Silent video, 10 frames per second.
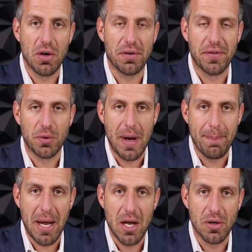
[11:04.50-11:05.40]
owner, for
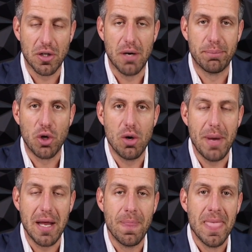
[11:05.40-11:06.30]
rent by owner, a
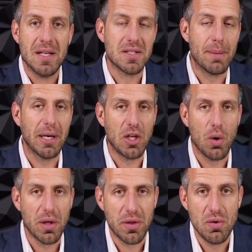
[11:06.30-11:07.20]
probate, somebody
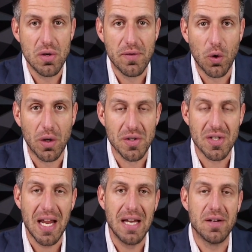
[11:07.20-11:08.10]
going through
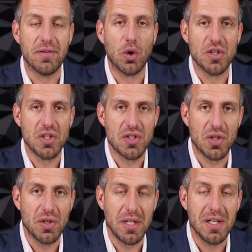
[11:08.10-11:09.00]
divorce, a divorce
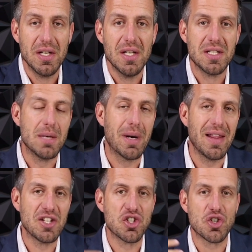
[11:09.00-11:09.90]
attorney,
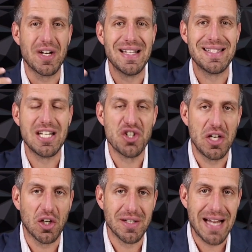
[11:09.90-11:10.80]
somebody that's
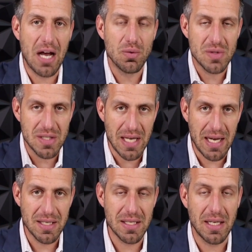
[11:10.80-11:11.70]
transitioning or
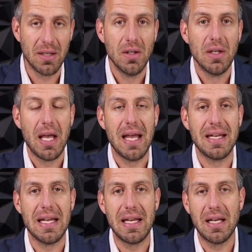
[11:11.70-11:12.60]
downsizing
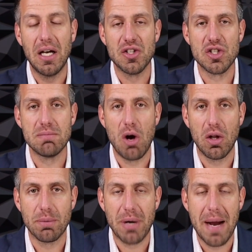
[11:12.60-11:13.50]
and getting a
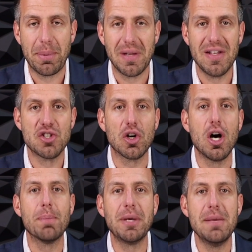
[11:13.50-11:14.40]
smaller property. These are
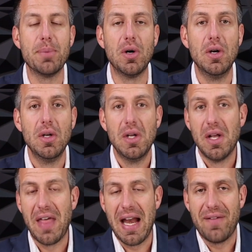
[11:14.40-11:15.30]
all people
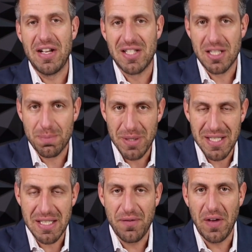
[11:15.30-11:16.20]
that have a
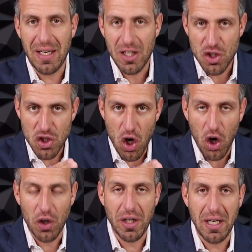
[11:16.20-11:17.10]
specific
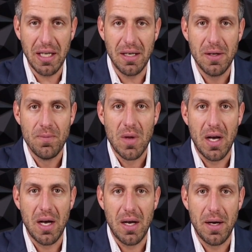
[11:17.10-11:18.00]
targeted
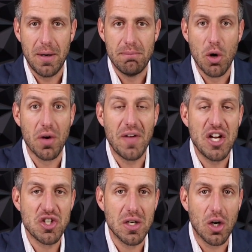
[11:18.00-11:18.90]

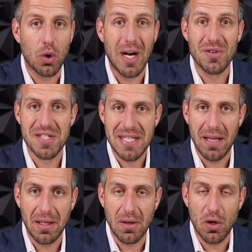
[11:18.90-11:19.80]
motivation around
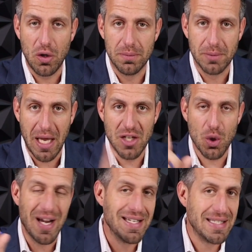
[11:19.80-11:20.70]
selling their home. Okay,
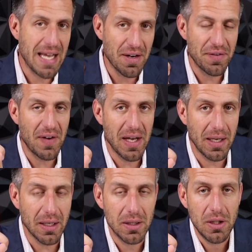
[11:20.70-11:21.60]
so
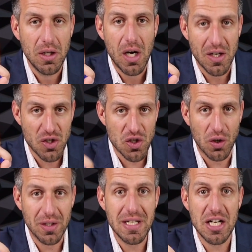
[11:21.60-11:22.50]
identifying a
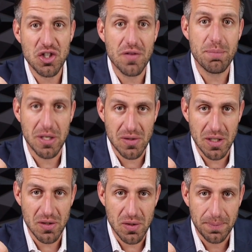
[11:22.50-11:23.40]
certain niche of
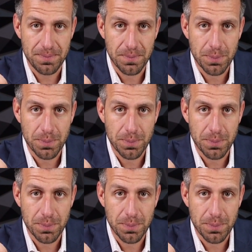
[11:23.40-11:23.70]
business